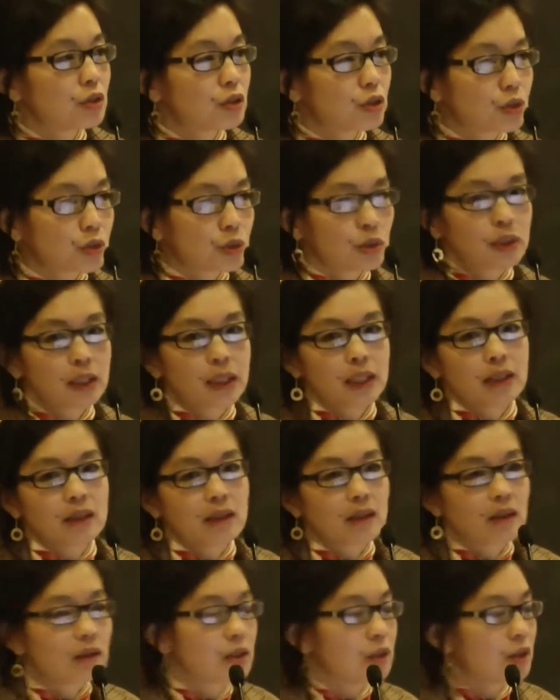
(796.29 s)

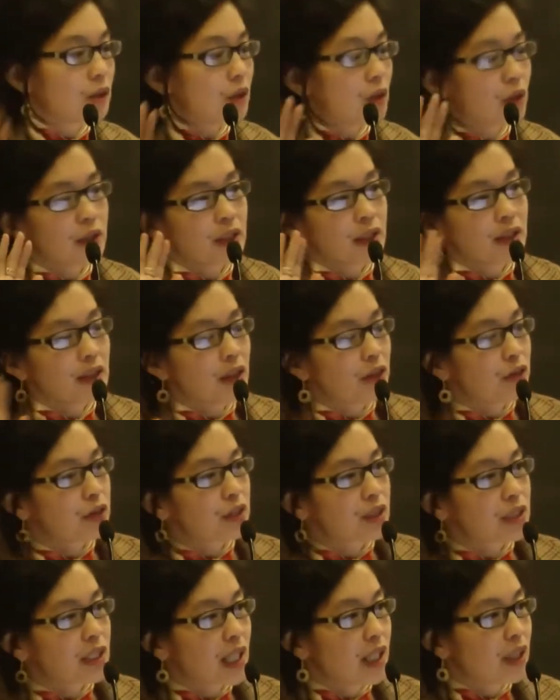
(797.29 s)
truly, you know, on
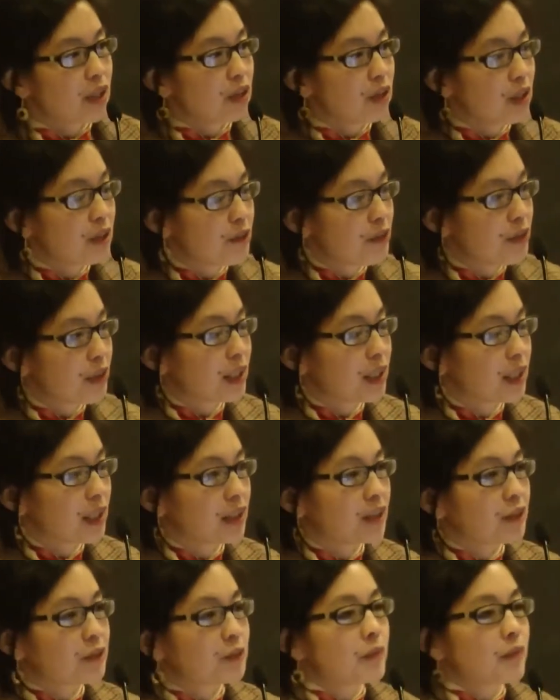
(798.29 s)
another scale of
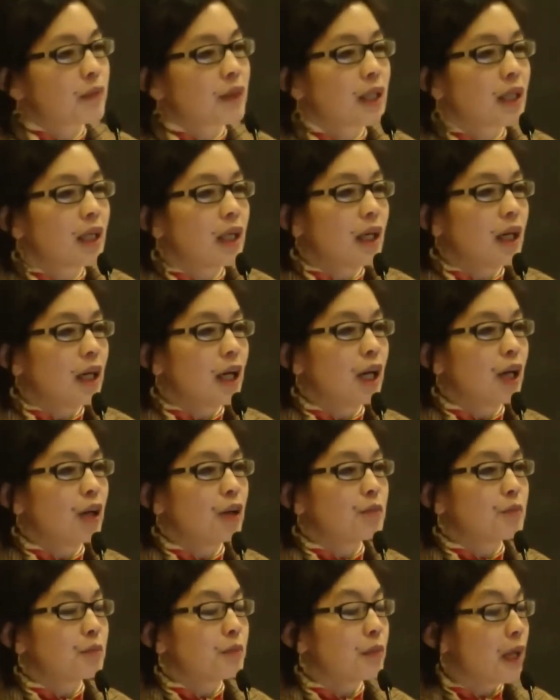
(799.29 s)
thinking.
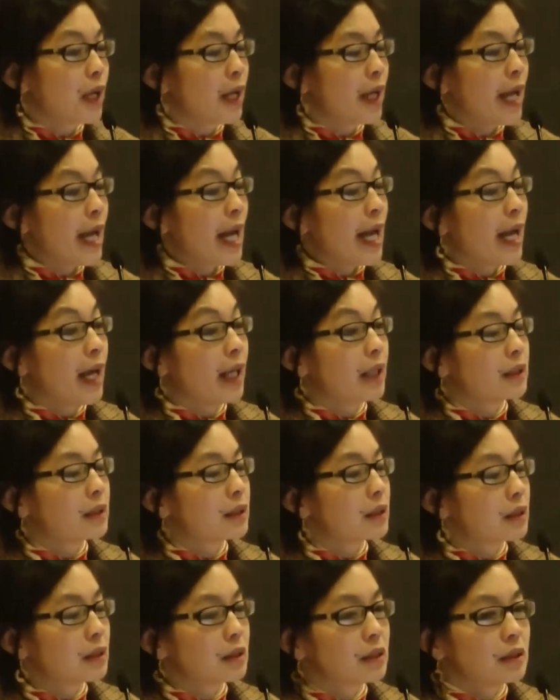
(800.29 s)

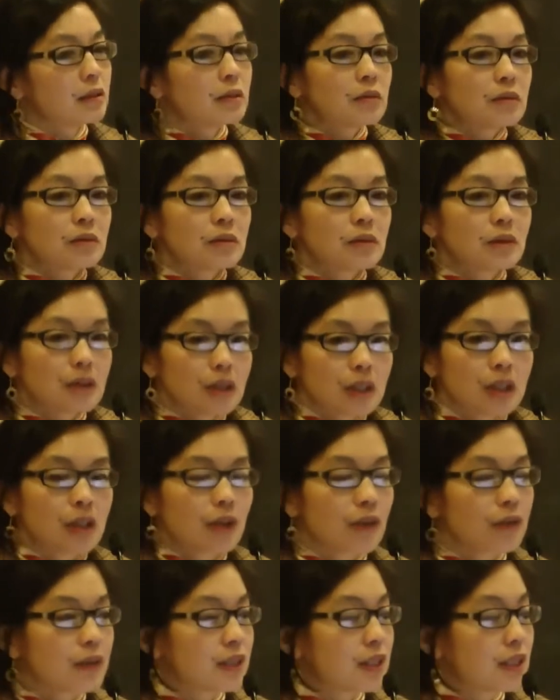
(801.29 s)
And you
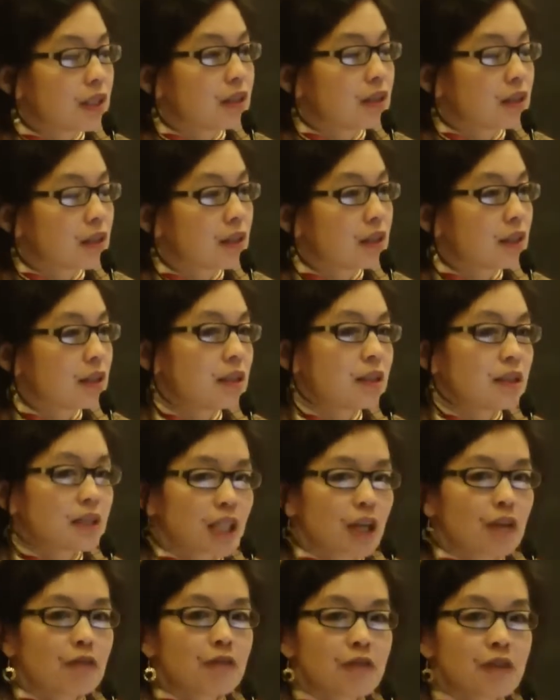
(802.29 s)
know, this is
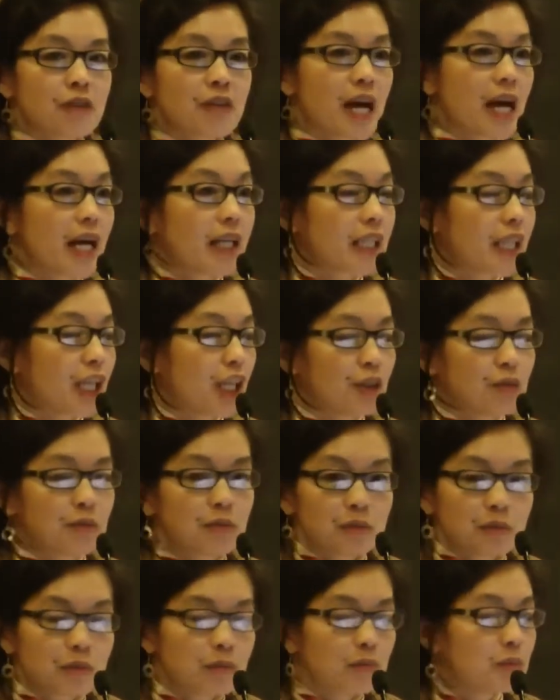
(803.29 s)
stuff that
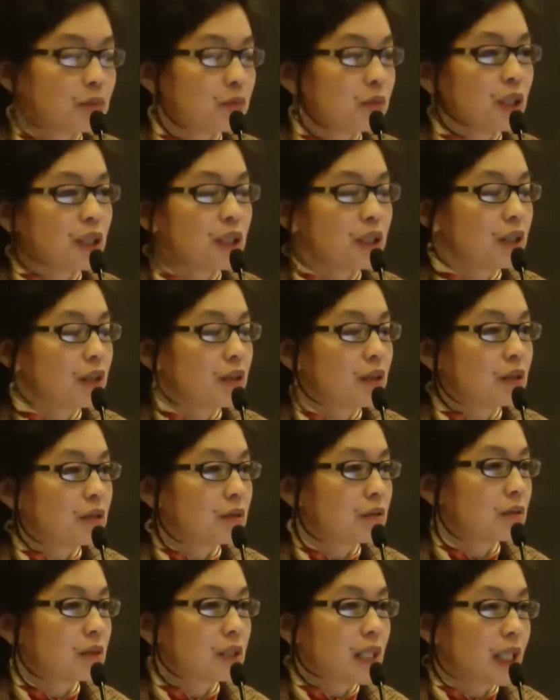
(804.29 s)
can be
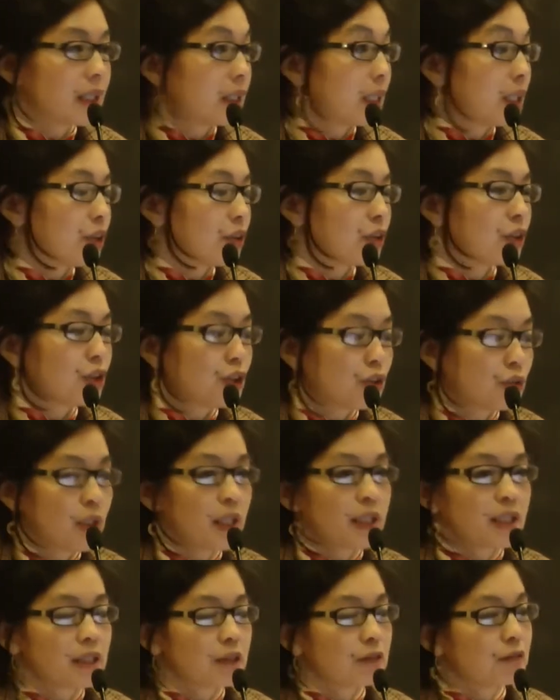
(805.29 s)
done here in the
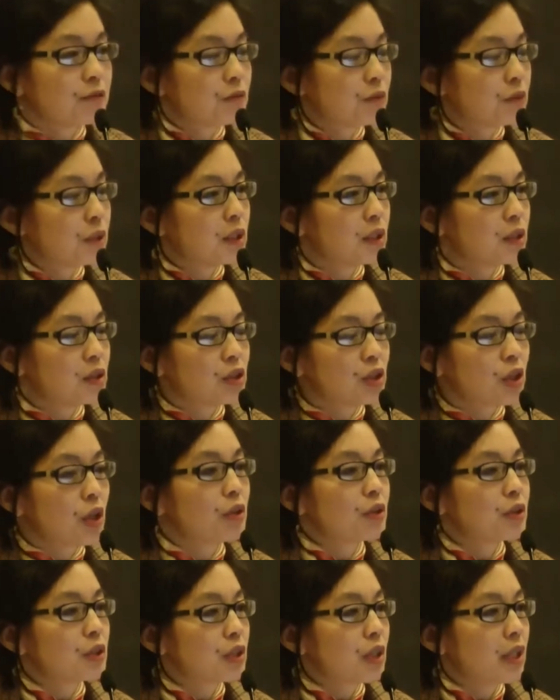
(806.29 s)
U.S. if we
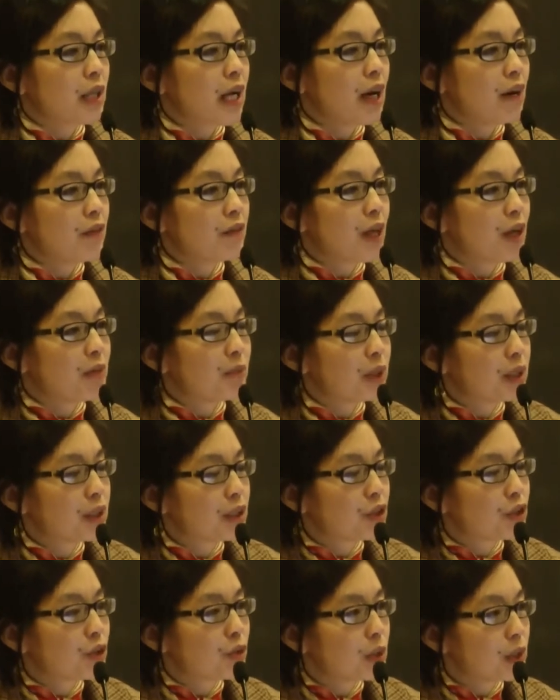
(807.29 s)
chose to have that
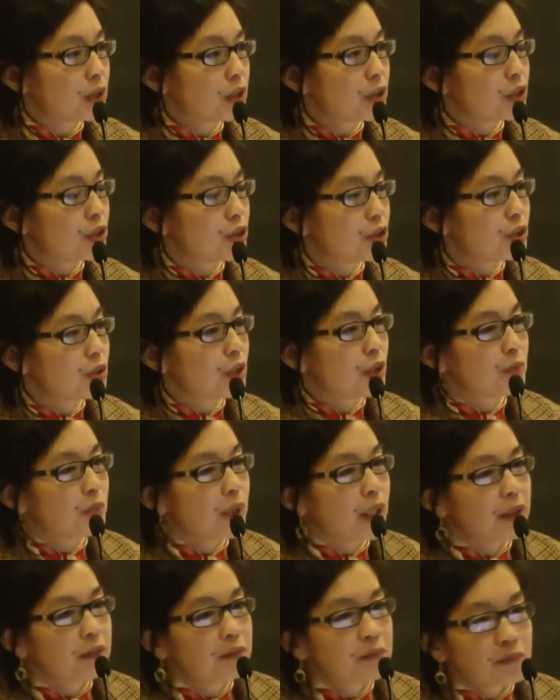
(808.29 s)
political will to do it,
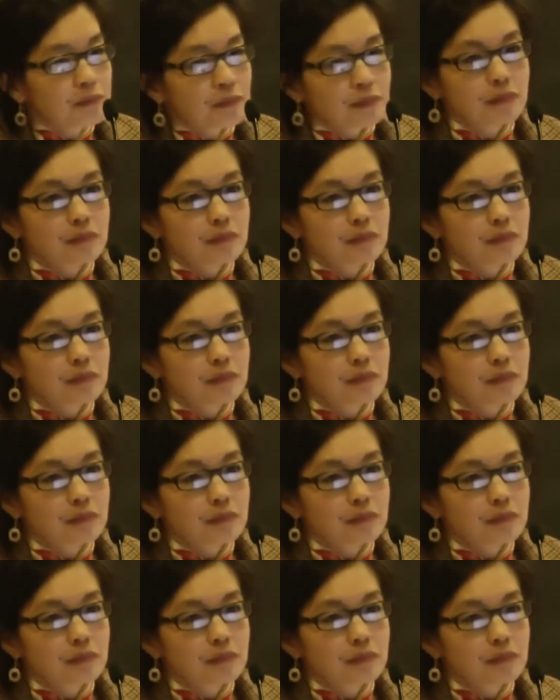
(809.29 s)
but